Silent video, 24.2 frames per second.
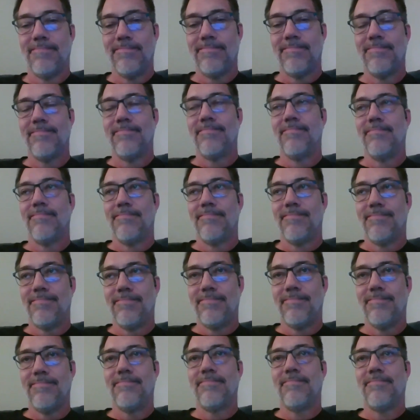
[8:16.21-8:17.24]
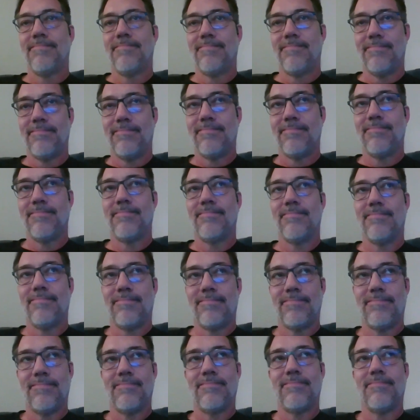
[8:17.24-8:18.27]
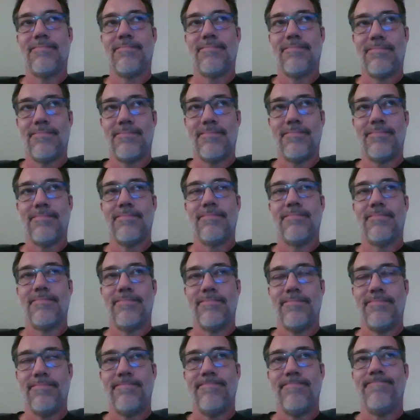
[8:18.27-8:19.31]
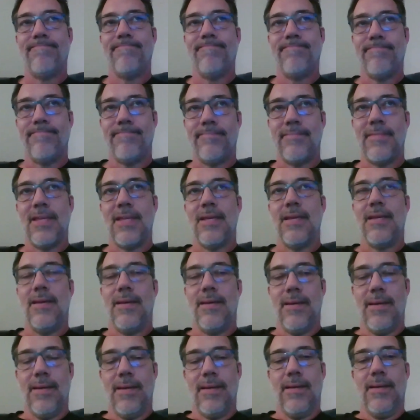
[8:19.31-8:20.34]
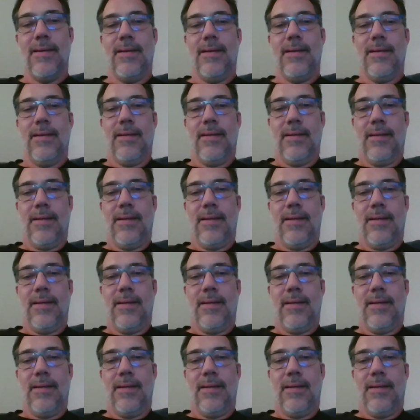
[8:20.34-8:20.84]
No words are spoken by the person on screen.